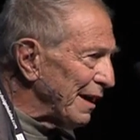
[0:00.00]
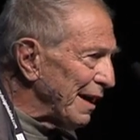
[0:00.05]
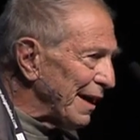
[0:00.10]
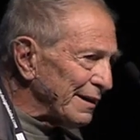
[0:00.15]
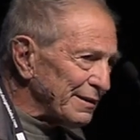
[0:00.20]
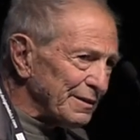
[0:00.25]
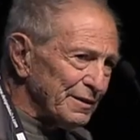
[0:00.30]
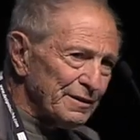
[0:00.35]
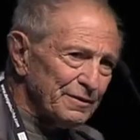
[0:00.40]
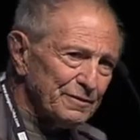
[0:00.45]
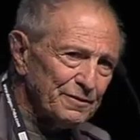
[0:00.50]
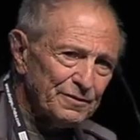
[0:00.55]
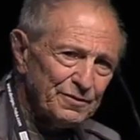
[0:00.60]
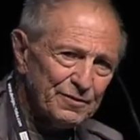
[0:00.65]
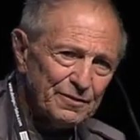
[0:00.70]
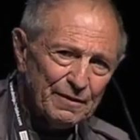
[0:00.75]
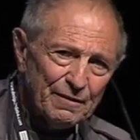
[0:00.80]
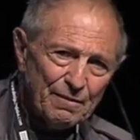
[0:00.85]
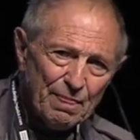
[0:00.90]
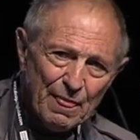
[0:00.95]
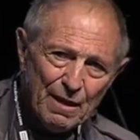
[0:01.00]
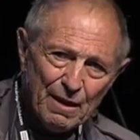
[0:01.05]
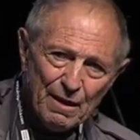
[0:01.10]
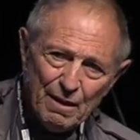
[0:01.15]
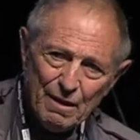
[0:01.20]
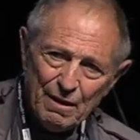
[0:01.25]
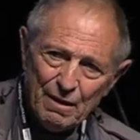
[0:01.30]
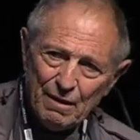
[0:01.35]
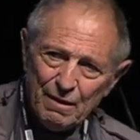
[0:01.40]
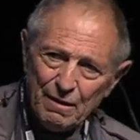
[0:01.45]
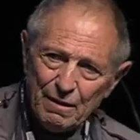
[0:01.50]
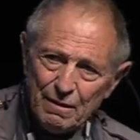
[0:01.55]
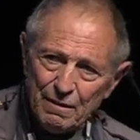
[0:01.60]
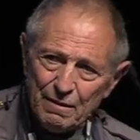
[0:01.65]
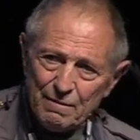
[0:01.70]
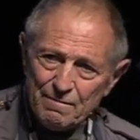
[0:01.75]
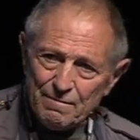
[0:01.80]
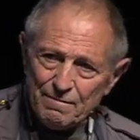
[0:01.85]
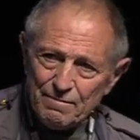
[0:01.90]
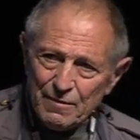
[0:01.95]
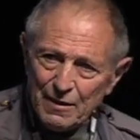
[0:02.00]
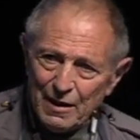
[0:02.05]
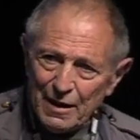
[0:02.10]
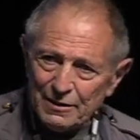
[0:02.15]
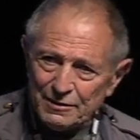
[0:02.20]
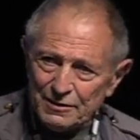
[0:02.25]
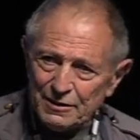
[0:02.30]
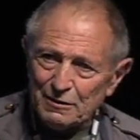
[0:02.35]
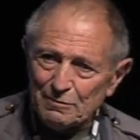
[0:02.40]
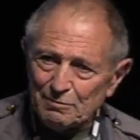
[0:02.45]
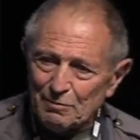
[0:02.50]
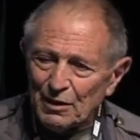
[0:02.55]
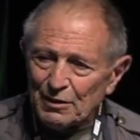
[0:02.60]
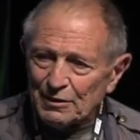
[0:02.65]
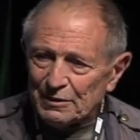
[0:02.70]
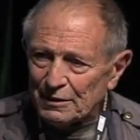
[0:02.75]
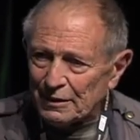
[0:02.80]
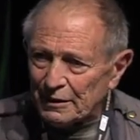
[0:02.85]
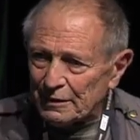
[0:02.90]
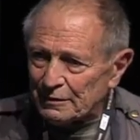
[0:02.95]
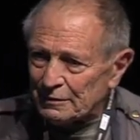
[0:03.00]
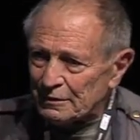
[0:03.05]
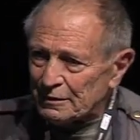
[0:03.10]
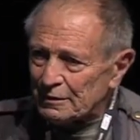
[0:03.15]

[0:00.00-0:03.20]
active anti-apartheid